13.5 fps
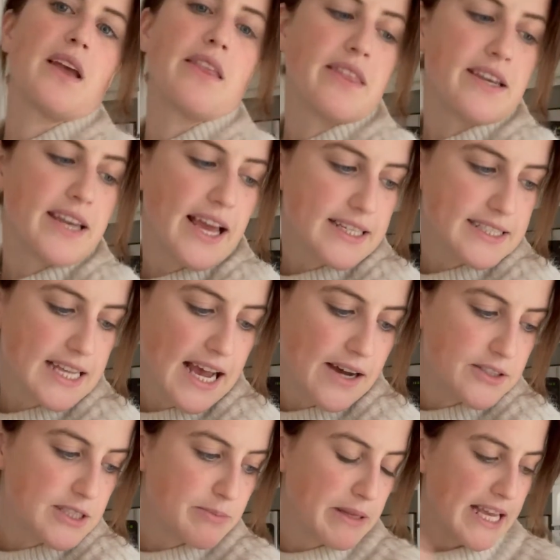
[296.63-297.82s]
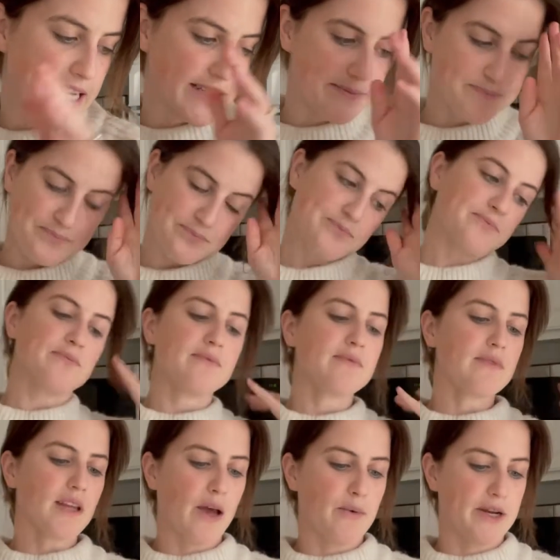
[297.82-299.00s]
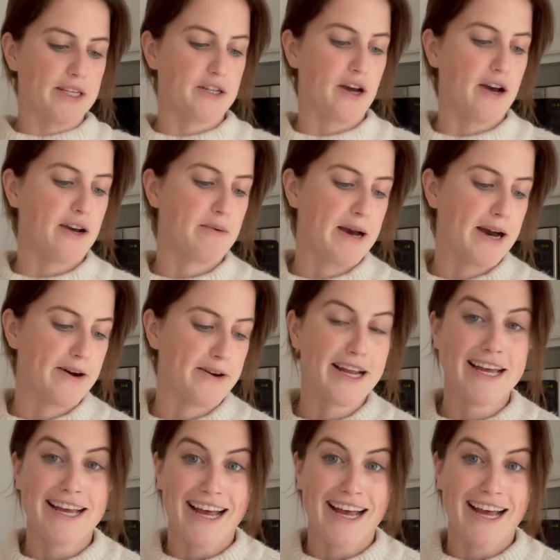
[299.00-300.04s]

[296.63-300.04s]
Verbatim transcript: The next house plant I want to talk about.